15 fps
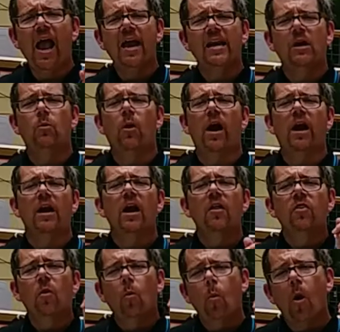Anyway,
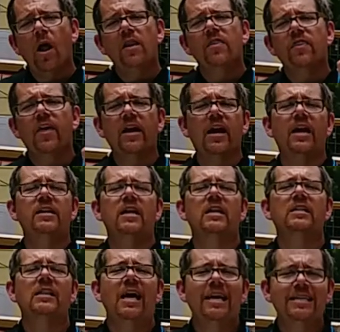the one thing I
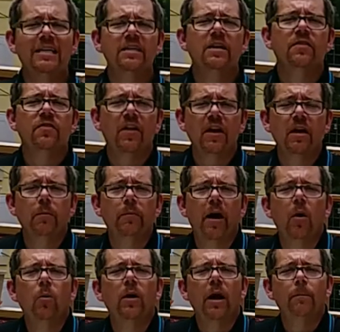neglected to think
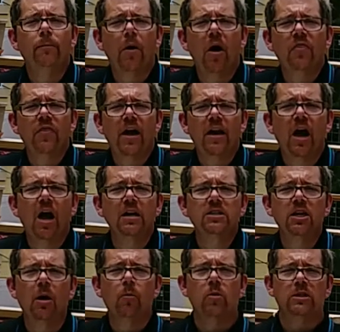about when I bought that hot
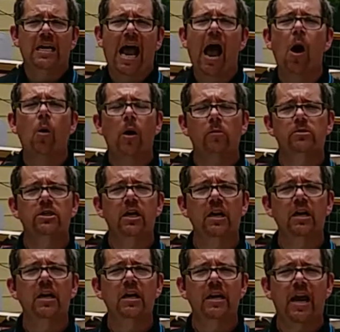tub was how I was going
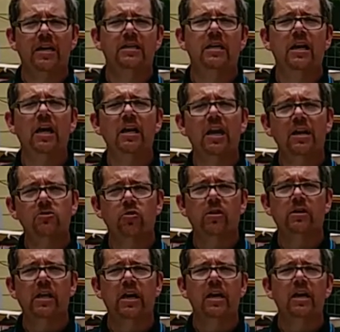to connect it
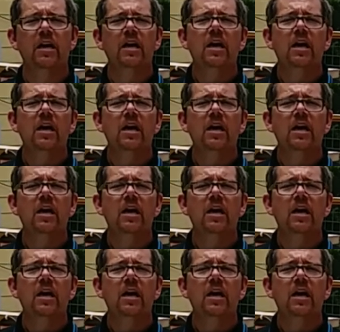electrically.